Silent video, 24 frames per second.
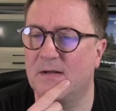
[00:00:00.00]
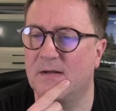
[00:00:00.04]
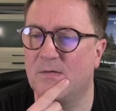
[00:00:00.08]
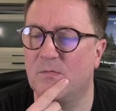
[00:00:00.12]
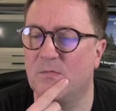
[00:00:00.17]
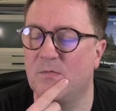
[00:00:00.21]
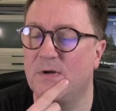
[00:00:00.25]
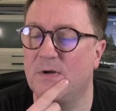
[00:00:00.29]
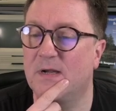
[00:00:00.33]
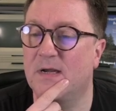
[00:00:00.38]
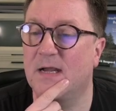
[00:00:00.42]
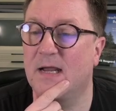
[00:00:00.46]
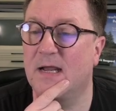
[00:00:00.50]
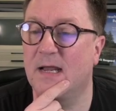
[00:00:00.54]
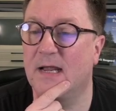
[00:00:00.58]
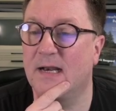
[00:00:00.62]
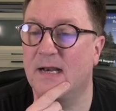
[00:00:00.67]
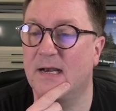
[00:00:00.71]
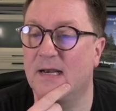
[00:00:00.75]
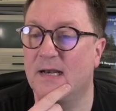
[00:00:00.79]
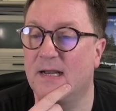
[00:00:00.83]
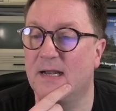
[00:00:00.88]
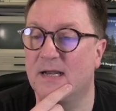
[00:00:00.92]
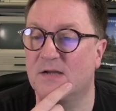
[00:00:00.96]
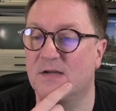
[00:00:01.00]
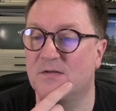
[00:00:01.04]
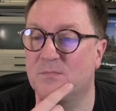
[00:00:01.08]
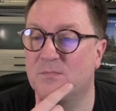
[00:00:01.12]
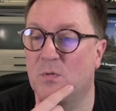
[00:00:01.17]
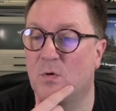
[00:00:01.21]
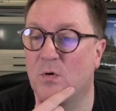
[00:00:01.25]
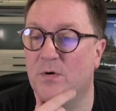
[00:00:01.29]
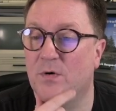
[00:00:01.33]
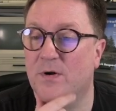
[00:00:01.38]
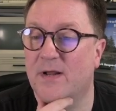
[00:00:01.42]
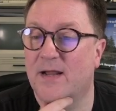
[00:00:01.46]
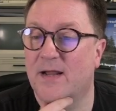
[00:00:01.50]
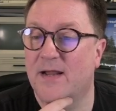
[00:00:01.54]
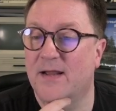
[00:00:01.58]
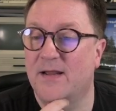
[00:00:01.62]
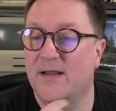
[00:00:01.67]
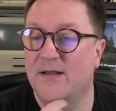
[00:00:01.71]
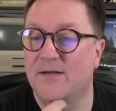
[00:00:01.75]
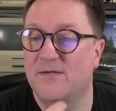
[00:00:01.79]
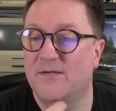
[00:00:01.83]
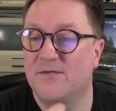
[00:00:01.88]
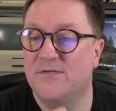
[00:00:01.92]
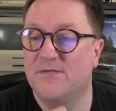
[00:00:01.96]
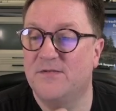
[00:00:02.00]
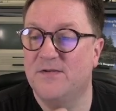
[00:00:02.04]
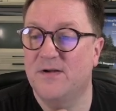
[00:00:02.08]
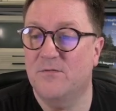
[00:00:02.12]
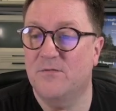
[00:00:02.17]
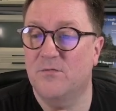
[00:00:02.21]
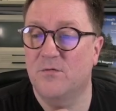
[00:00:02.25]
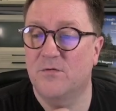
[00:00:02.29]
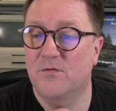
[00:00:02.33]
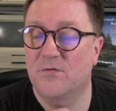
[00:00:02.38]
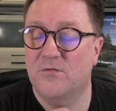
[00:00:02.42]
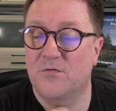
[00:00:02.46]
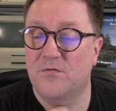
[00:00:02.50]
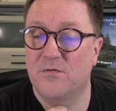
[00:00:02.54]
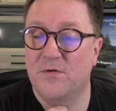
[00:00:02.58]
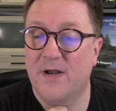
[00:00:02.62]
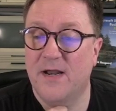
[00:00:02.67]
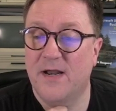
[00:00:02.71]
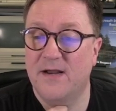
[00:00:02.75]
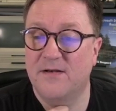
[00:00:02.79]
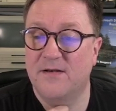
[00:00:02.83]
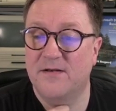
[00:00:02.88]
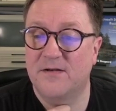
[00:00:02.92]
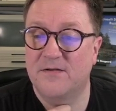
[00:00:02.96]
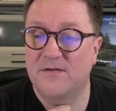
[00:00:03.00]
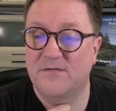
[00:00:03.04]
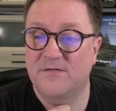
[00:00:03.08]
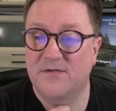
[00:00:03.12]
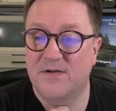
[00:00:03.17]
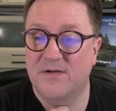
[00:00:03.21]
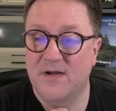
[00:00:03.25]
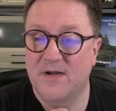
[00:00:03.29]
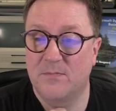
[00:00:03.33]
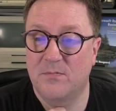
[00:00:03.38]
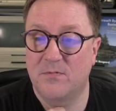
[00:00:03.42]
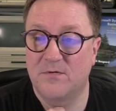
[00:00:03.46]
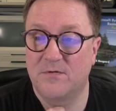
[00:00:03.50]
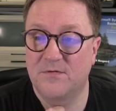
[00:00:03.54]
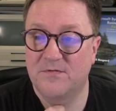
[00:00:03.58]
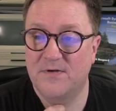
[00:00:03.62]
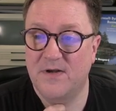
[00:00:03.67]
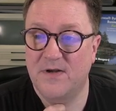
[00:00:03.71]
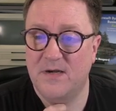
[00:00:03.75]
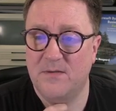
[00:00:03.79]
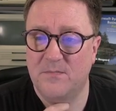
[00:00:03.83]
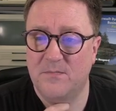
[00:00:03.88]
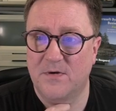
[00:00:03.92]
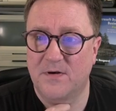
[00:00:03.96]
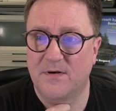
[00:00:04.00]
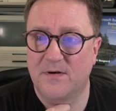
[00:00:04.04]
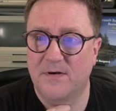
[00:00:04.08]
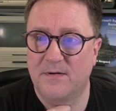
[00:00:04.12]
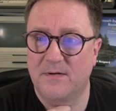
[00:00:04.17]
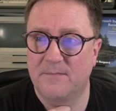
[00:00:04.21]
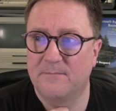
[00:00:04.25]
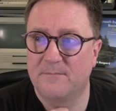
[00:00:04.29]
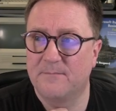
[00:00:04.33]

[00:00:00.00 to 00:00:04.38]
we can export a SQL create table statement.